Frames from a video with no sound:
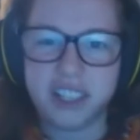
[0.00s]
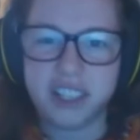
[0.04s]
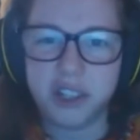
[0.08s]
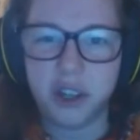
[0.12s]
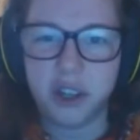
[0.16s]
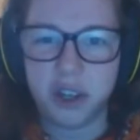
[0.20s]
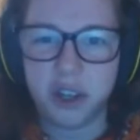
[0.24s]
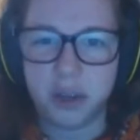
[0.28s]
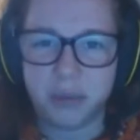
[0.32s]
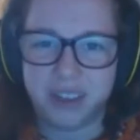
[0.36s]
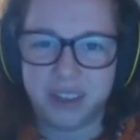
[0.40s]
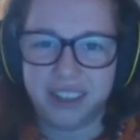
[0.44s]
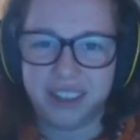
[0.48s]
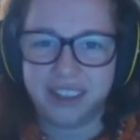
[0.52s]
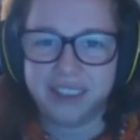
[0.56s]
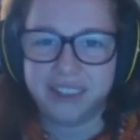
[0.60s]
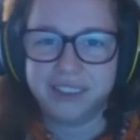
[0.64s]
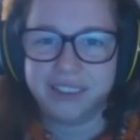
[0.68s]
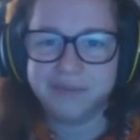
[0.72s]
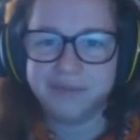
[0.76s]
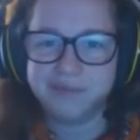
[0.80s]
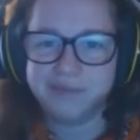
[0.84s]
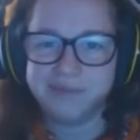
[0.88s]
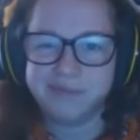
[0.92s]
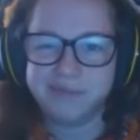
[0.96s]
not up there,
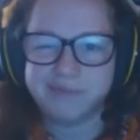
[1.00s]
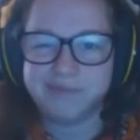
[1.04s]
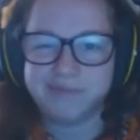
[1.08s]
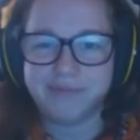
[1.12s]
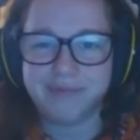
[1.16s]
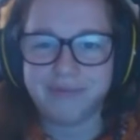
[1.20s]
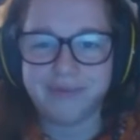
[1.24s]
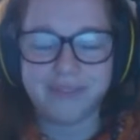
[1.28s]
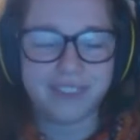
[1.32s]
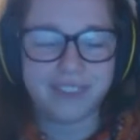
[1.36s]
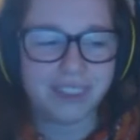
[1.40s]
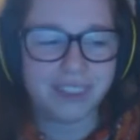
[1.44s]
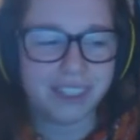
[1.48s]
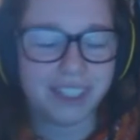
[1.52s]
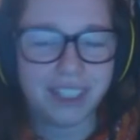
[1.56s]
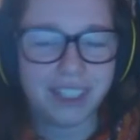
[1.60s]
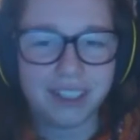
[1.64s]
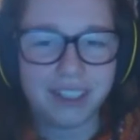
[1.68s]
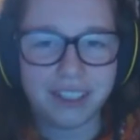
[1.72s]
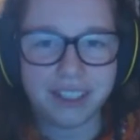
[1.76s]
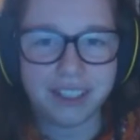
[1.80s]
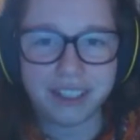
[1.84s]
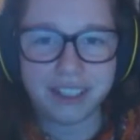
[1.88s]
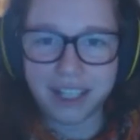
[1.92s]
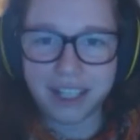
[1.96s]

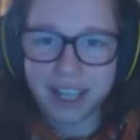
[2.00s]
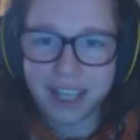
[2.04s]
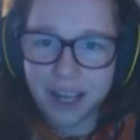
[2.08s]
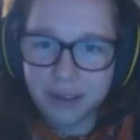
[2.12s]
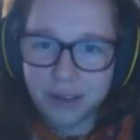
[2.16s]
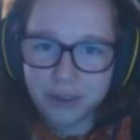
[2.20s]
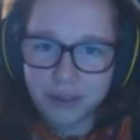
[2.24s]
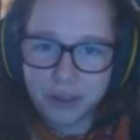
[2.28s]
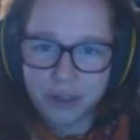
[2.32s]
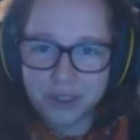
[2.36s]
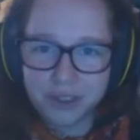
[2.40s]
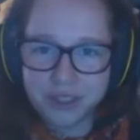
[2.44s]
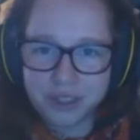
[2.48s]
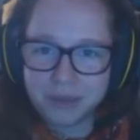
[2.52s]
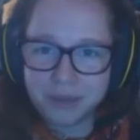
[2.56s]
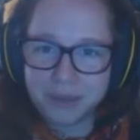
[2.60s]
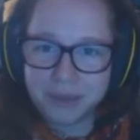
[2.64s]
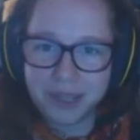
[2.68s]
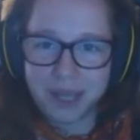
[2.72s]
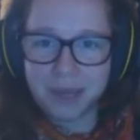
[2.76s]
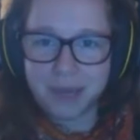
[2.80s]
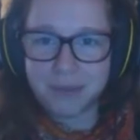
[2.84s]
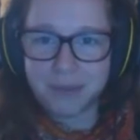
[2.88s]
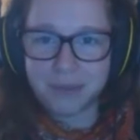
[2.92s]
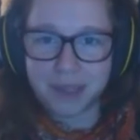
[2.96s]
because I have got some
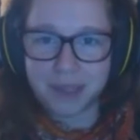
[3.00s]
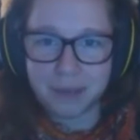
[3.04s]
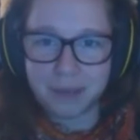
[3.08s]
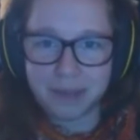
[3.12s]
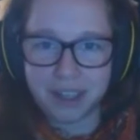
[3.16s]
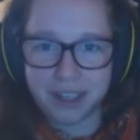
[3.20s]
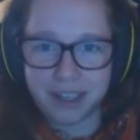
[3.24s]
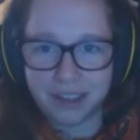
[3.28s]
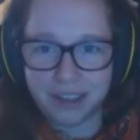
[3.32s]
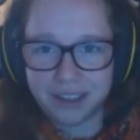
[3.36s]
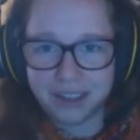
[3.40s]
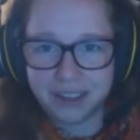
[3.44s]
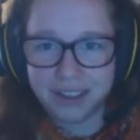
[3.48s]
games up there,